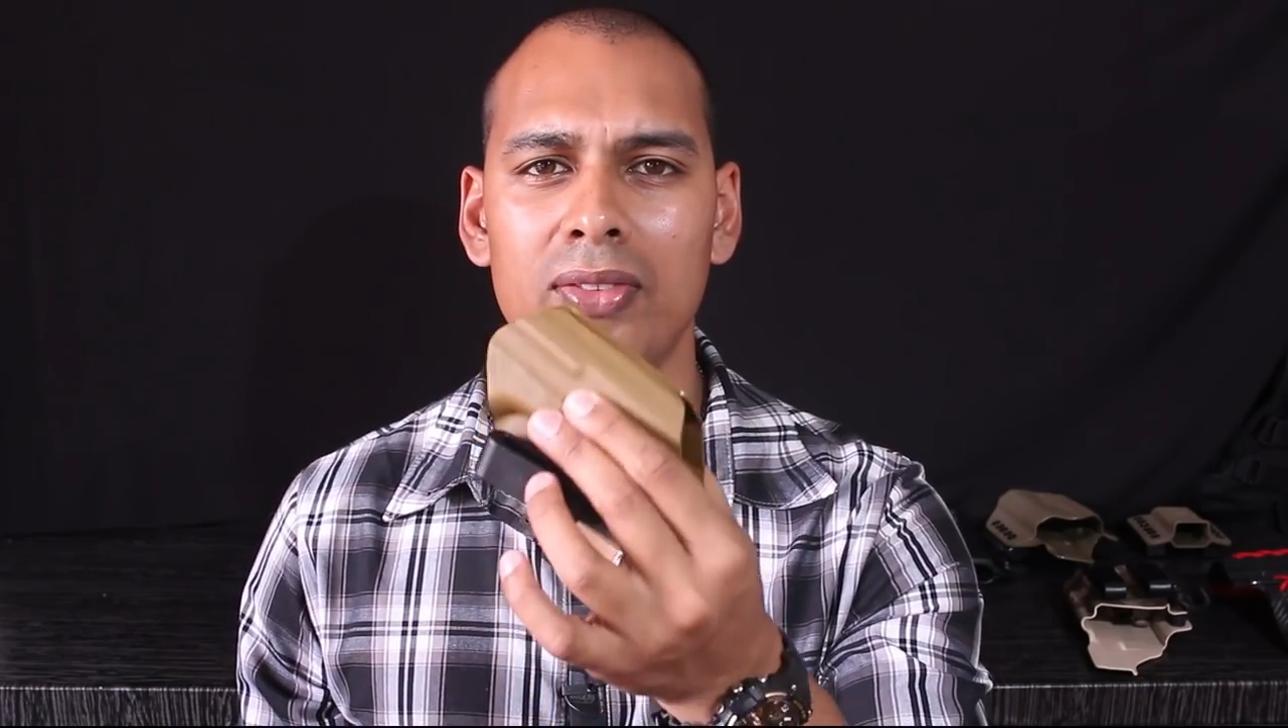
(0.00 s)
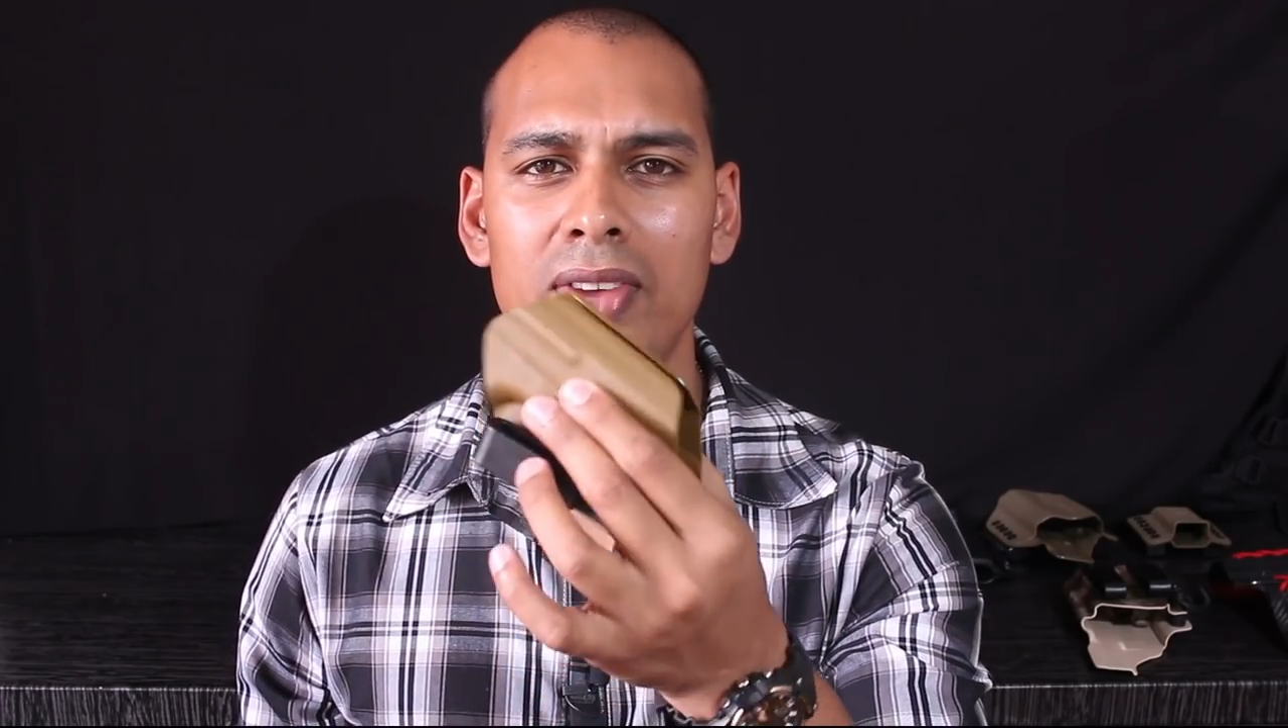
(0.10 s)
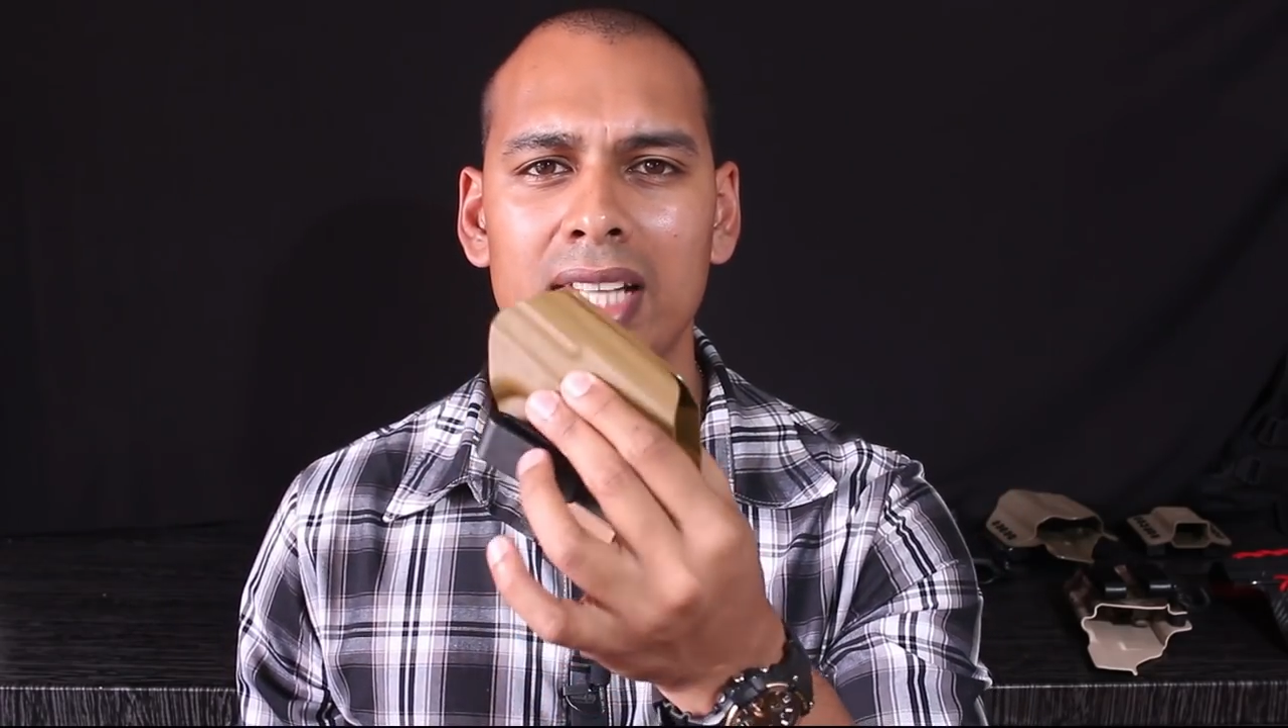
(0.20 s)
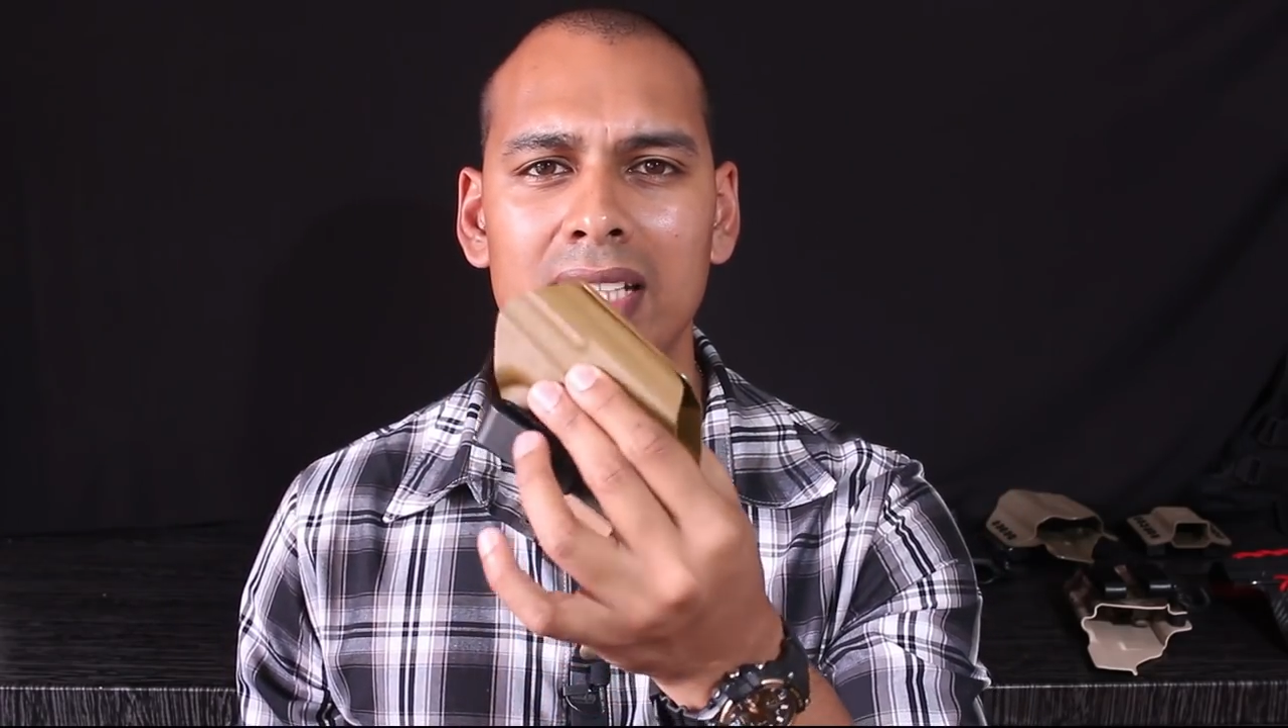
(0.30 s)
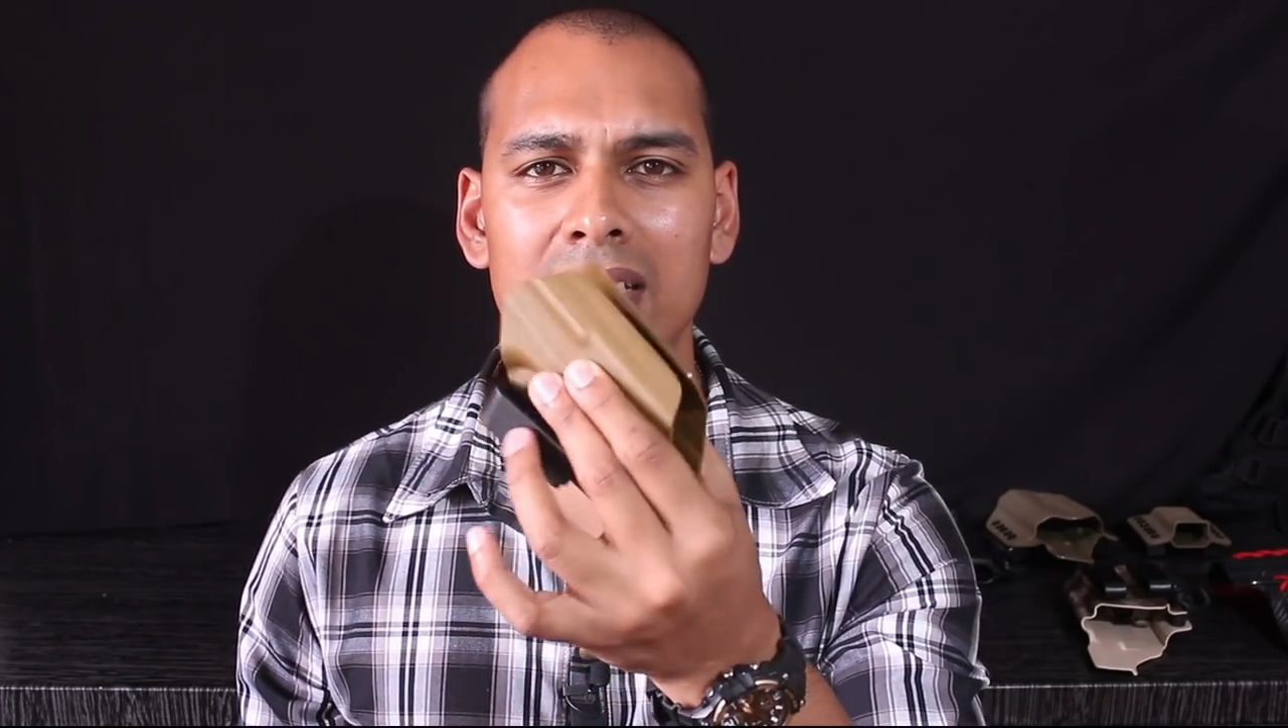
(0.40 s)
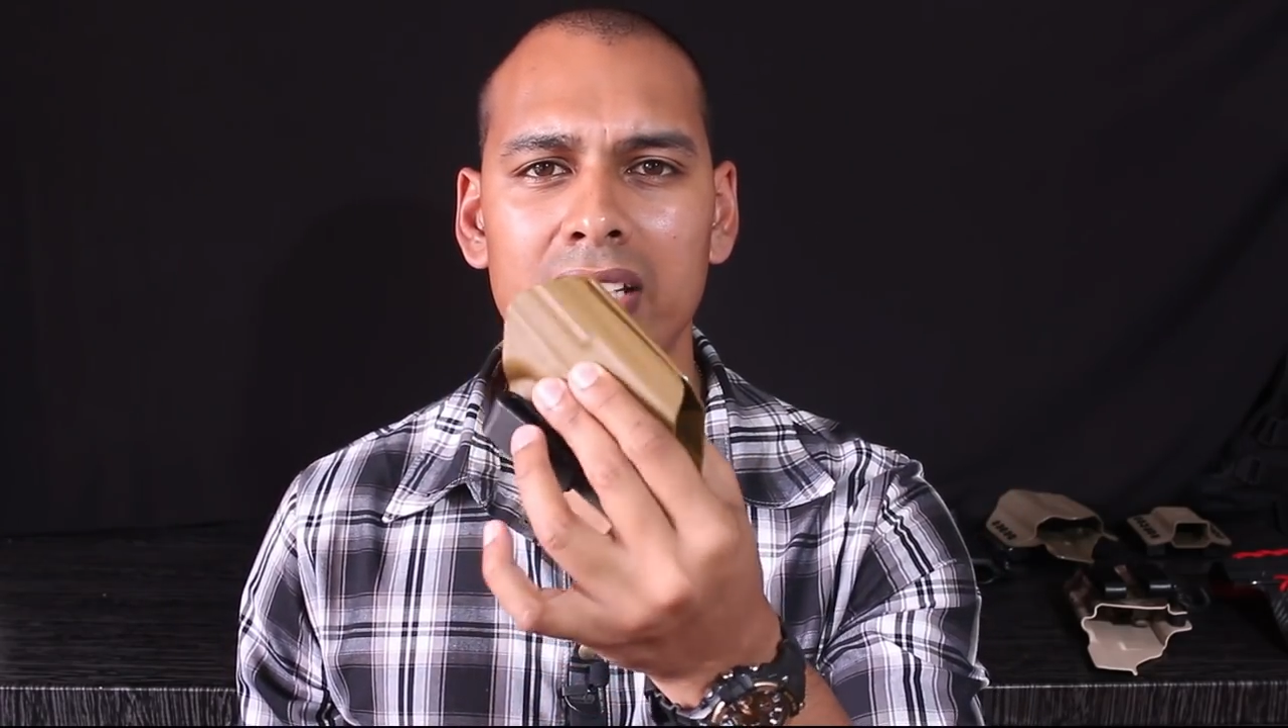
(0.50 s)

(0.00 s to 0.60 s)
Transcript: fact that